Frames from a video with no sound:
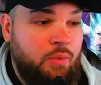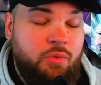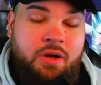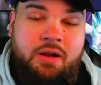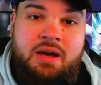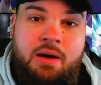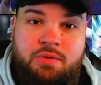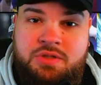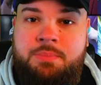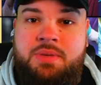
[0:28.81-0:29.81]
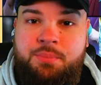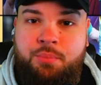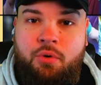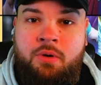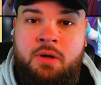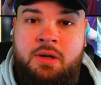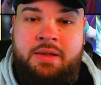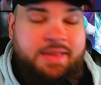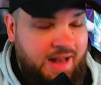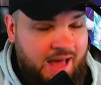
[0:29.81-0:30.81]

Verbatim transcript: And we're gonna cover people people that